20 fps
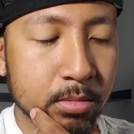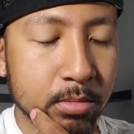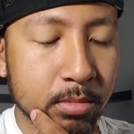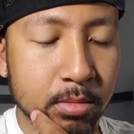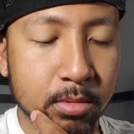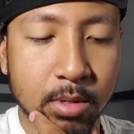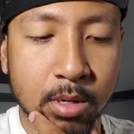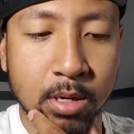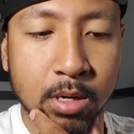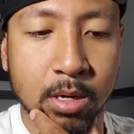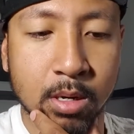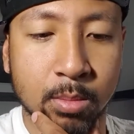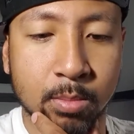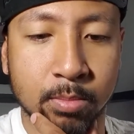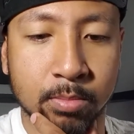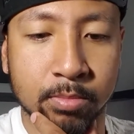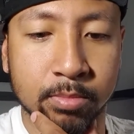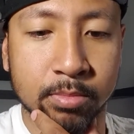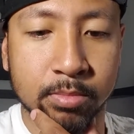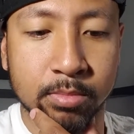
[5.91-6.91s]
Um.
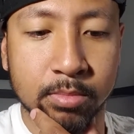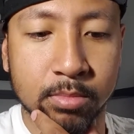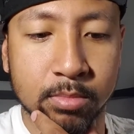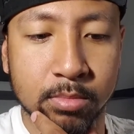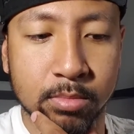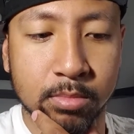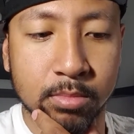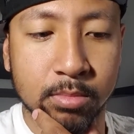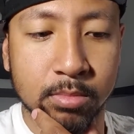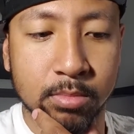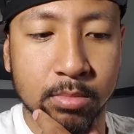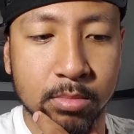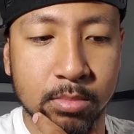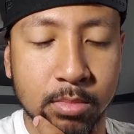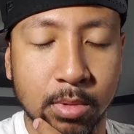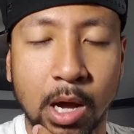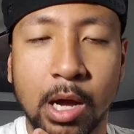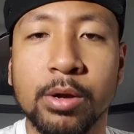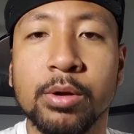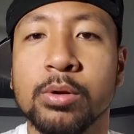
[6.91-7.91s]

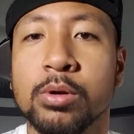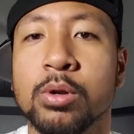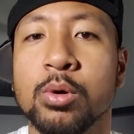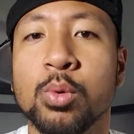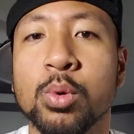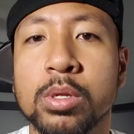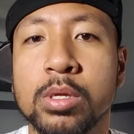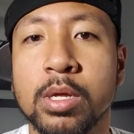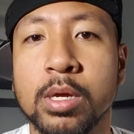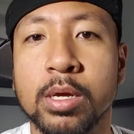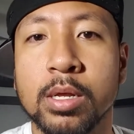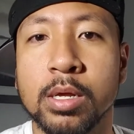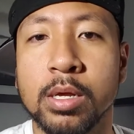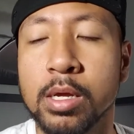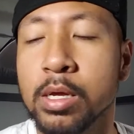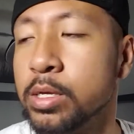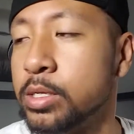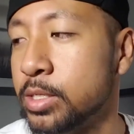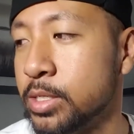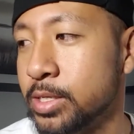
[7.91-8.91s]
I don't know what day it is.
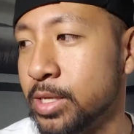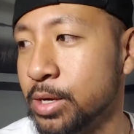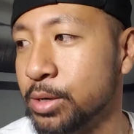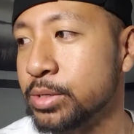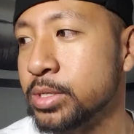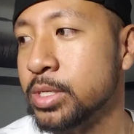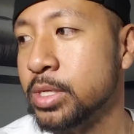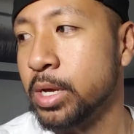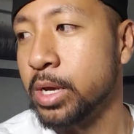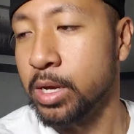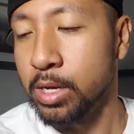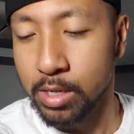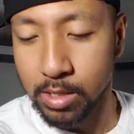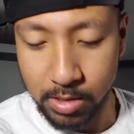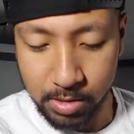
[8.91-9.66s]
It's Thursday.